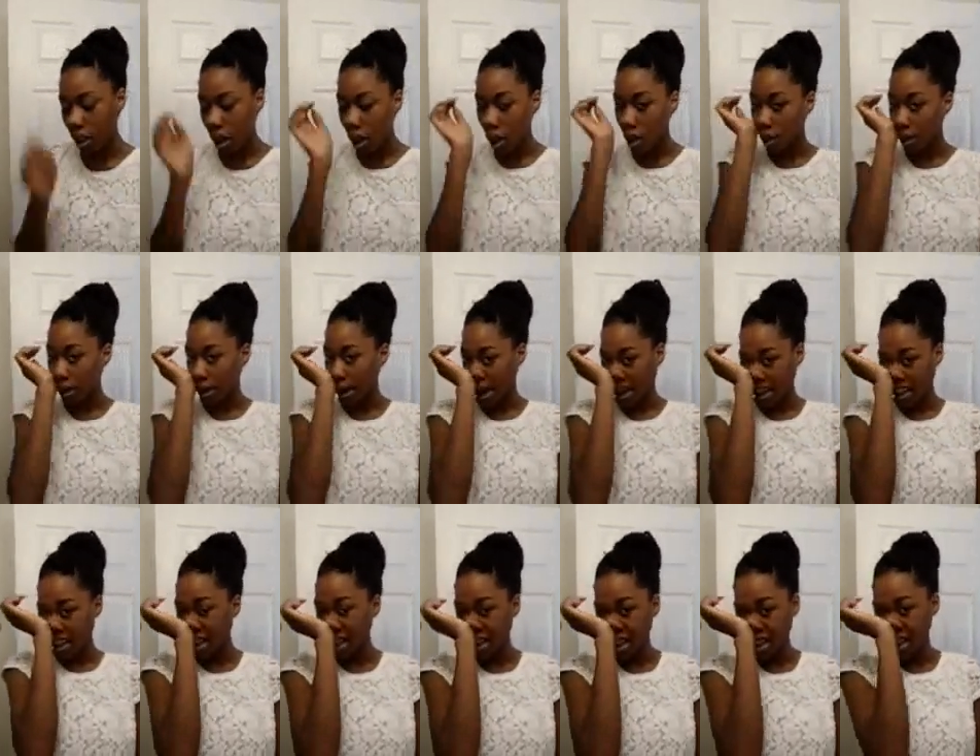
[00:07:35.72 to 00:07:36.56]
So
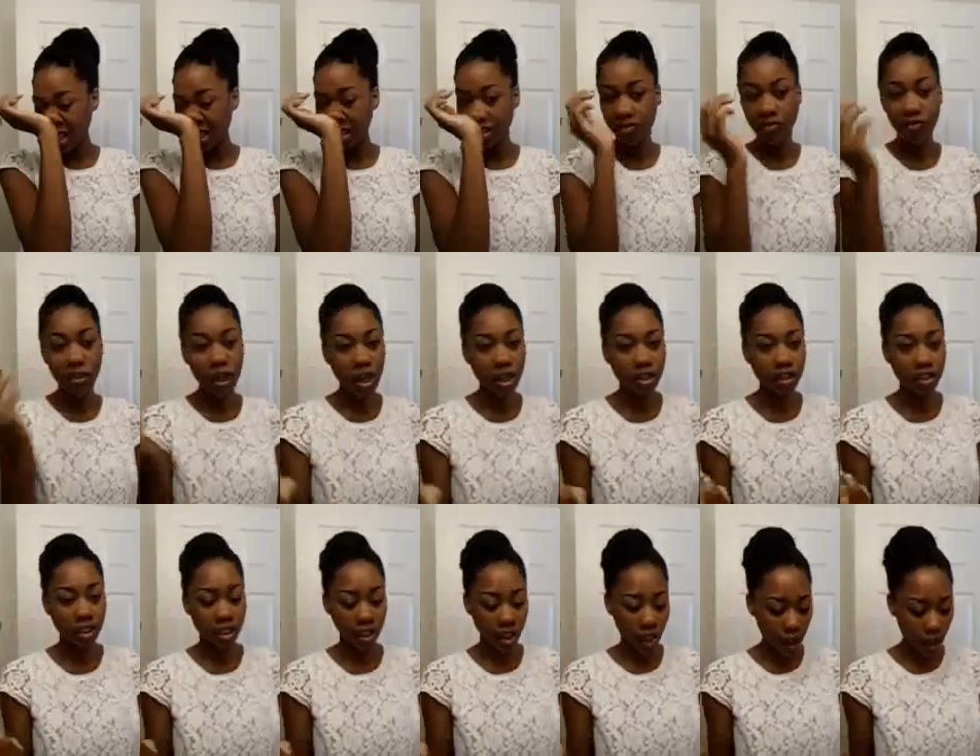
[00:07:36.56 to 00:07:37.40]
yeah, it is
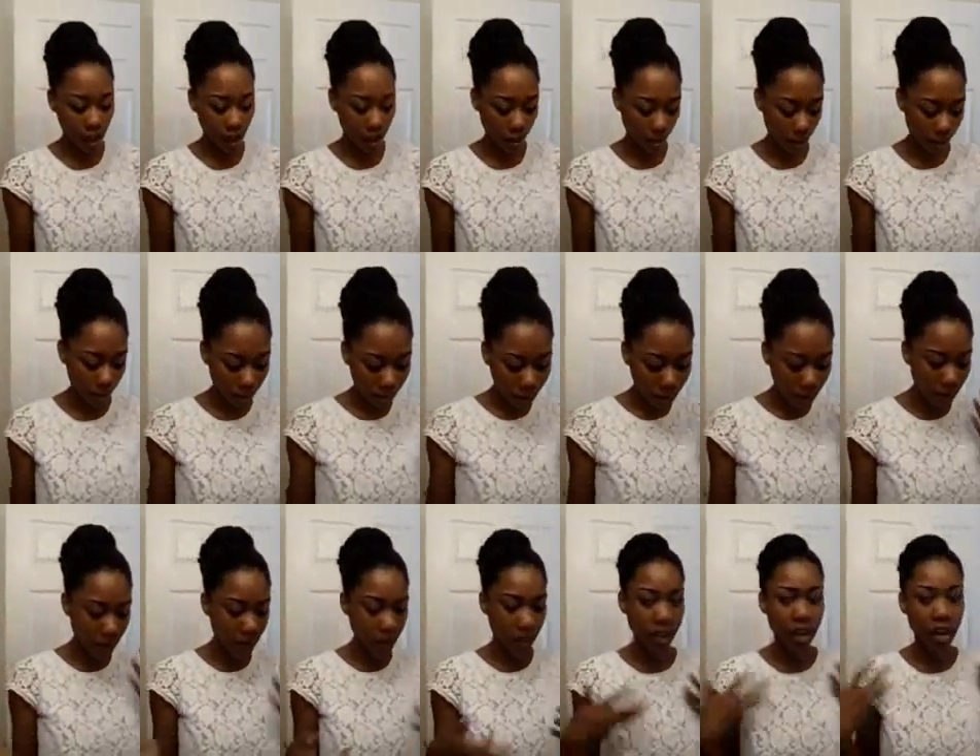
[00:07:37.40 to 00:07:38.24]
virgin hair.
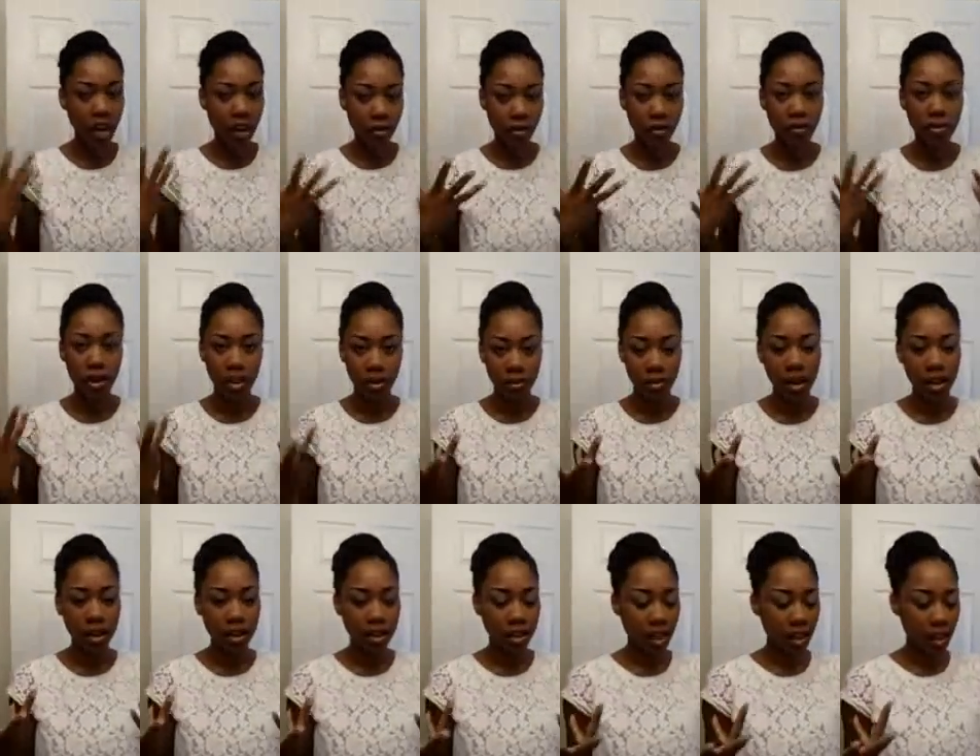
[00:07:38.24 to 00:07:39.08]
It did come from
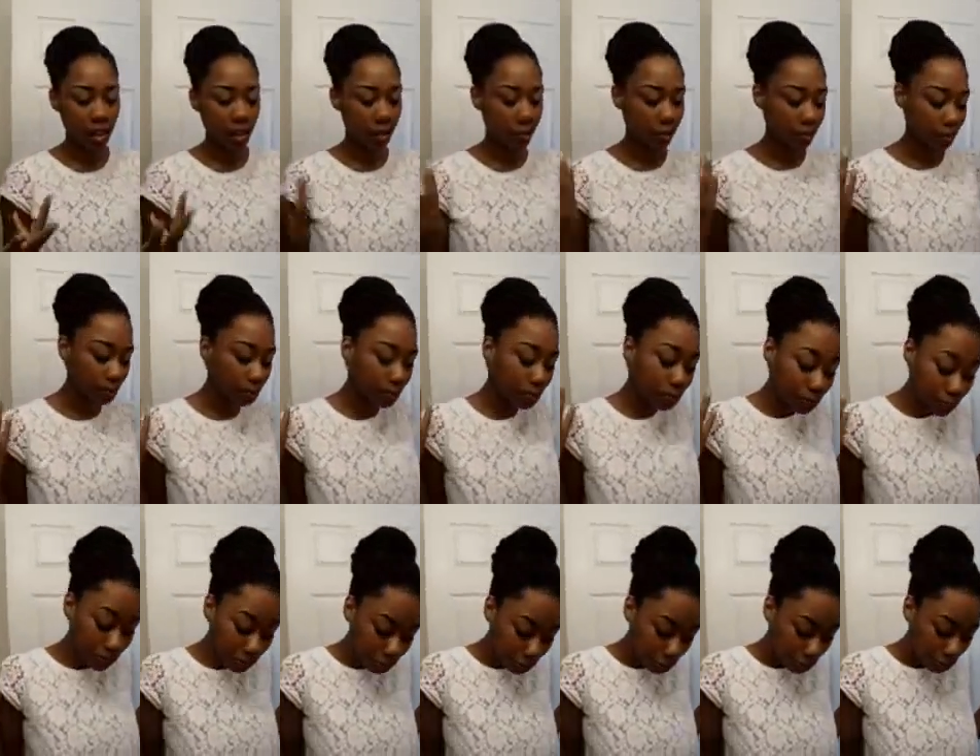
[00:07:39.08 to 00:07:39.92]
somebody's head.
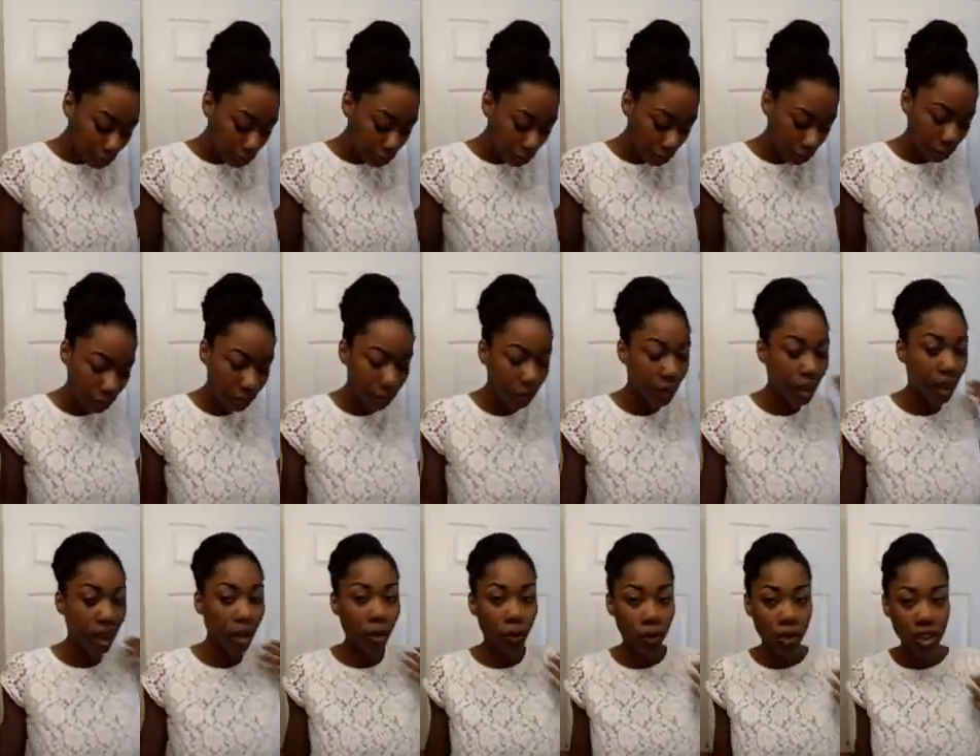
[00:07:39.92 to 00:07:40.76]

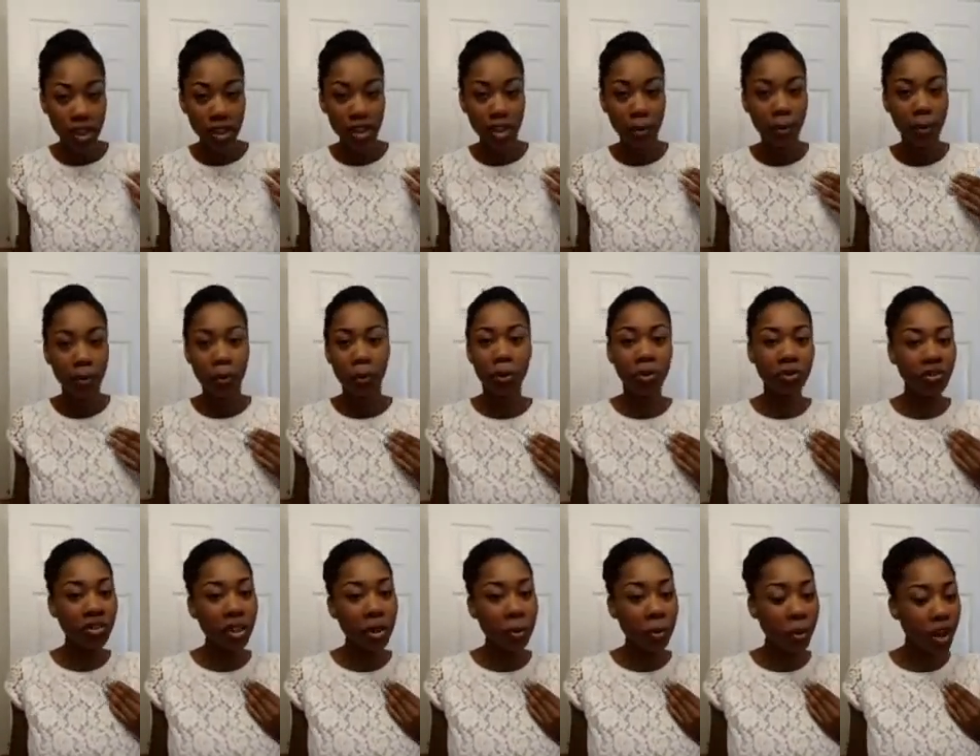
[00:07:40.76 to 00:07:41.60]
Was it a
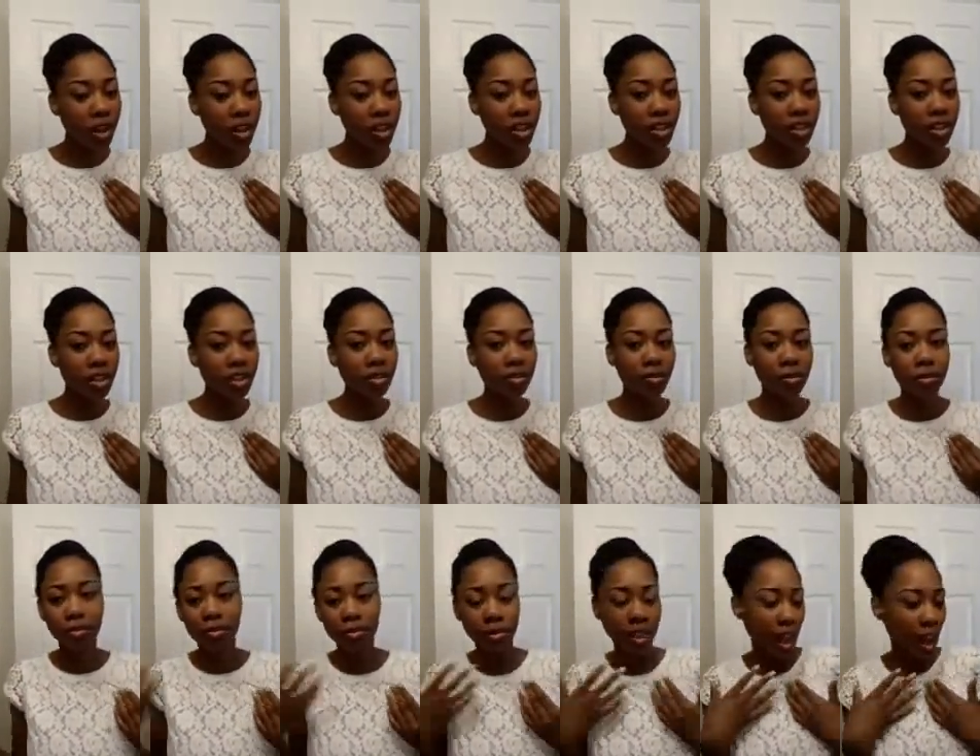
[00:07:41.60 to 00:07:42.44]
Peruvian
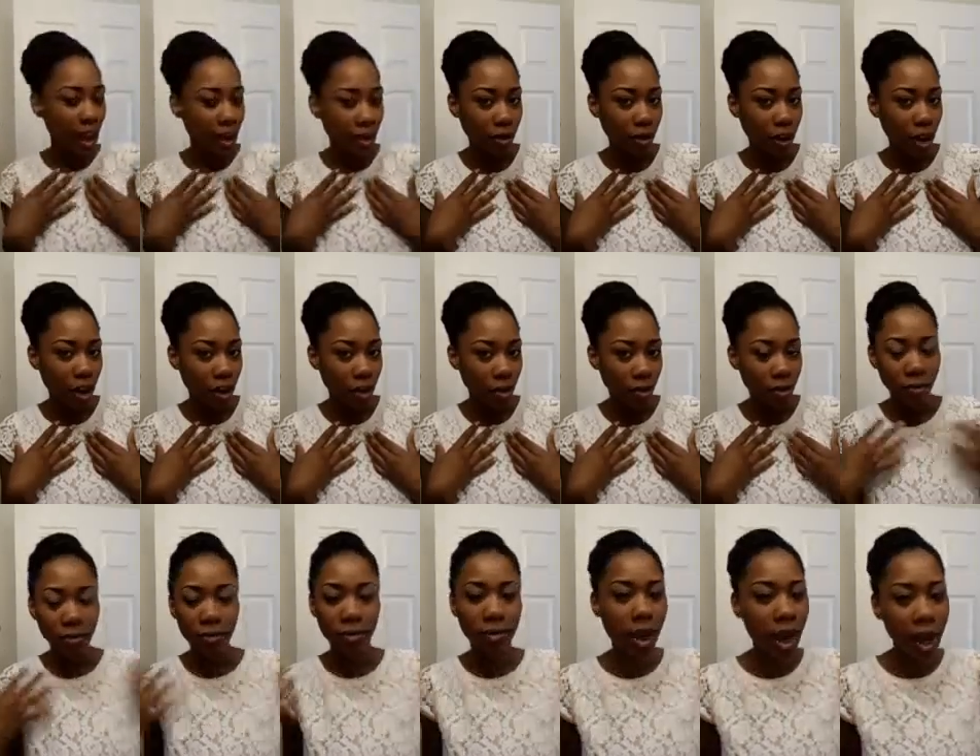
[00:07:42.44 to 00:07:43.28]
person? I don't
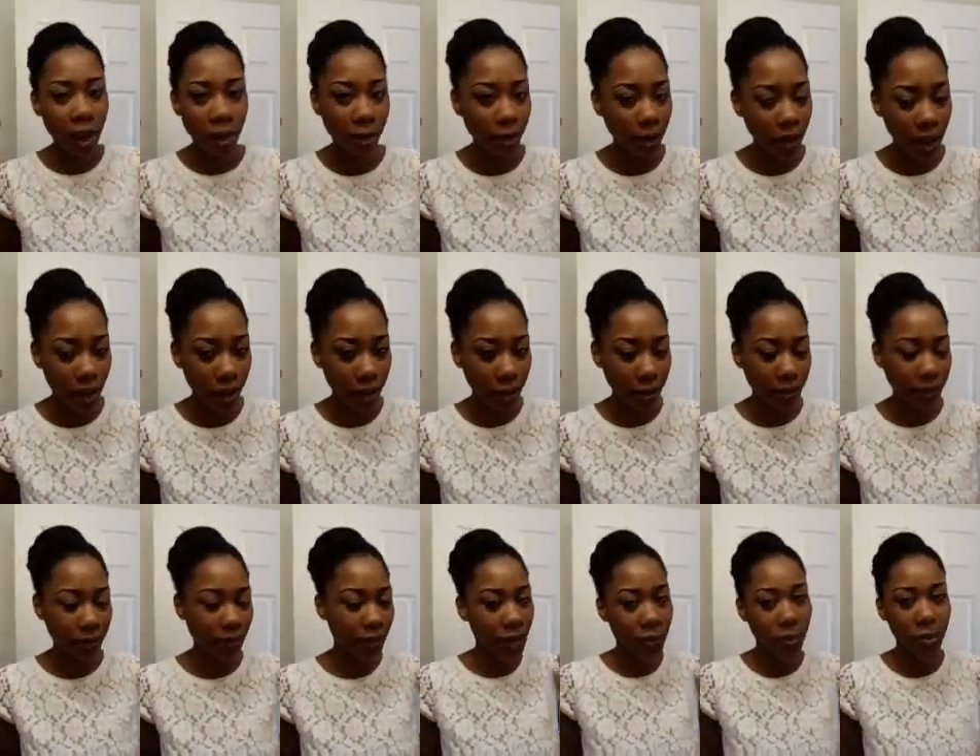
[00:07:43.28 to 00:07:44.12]
know. I don't
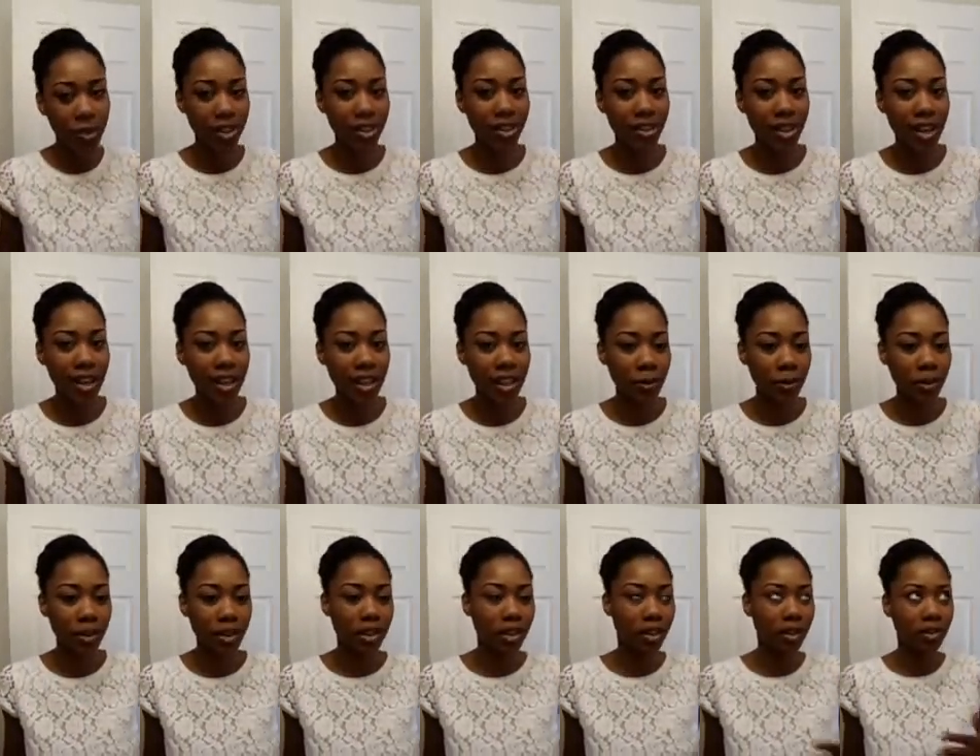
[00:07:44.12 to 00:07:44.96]
care. It wasn't that
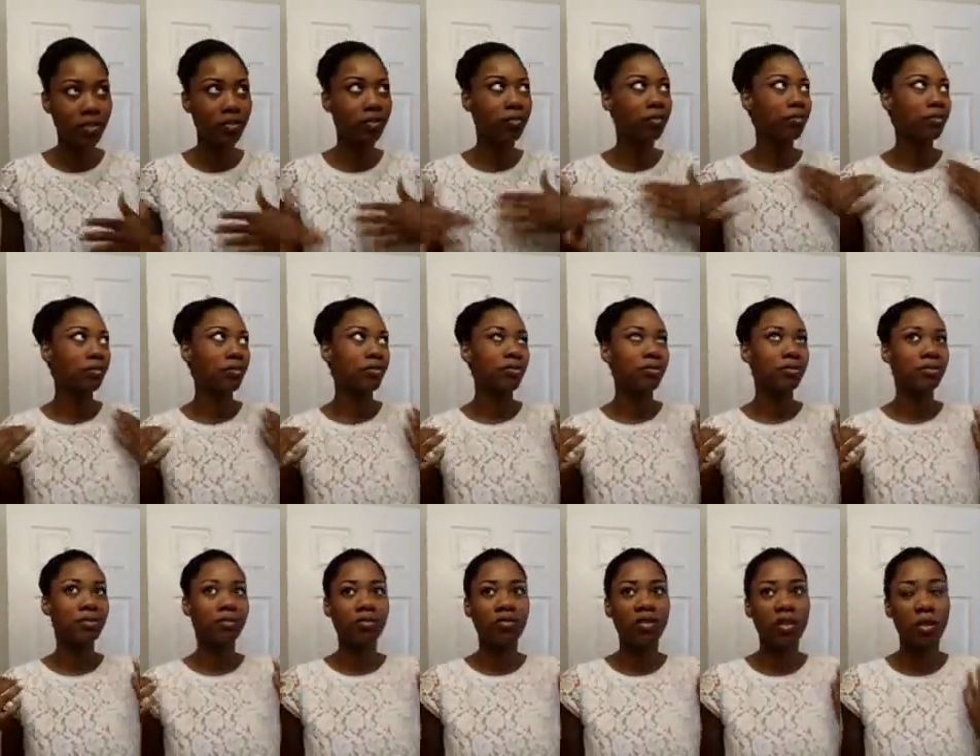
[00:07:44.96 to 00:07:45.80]
expensive
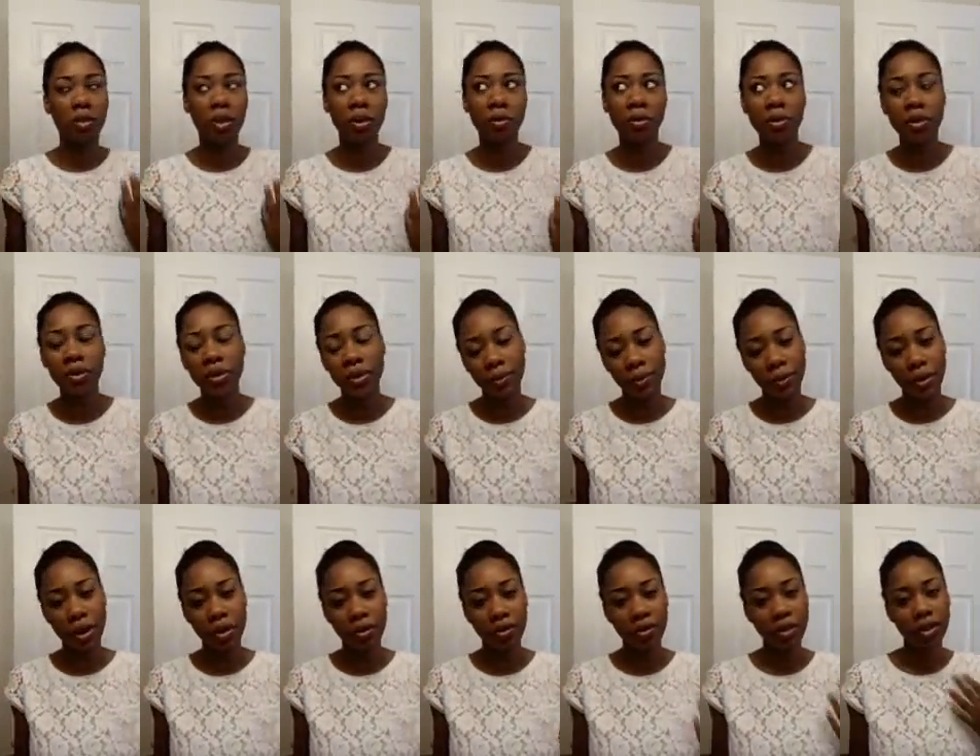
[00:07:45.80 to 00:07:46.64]
for me to be
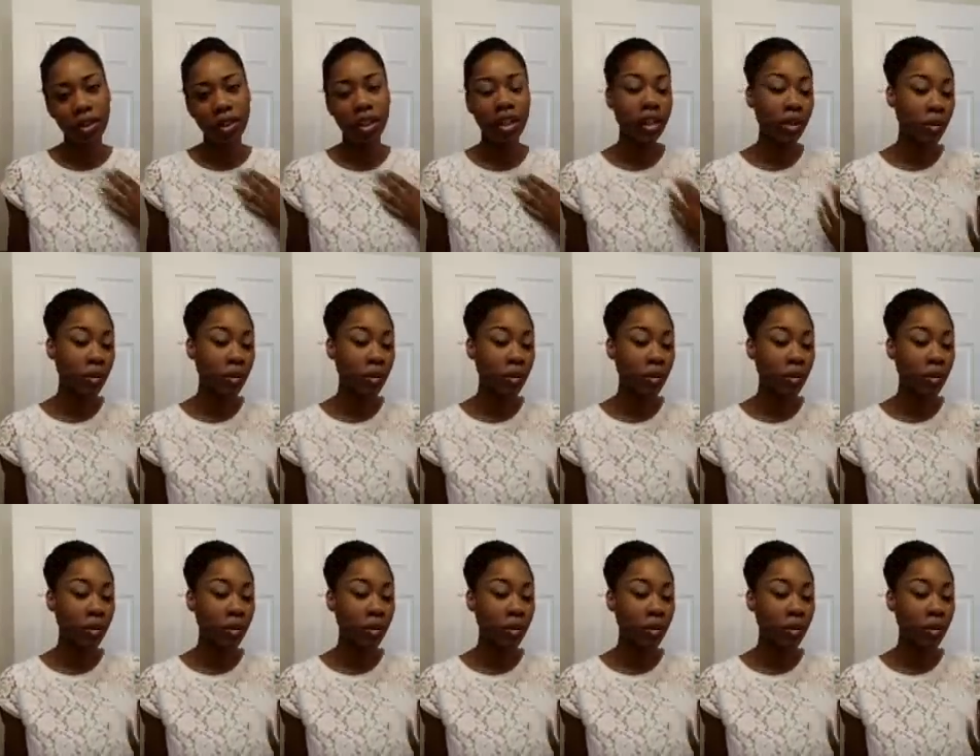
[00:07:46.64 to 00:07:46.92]
tripping over.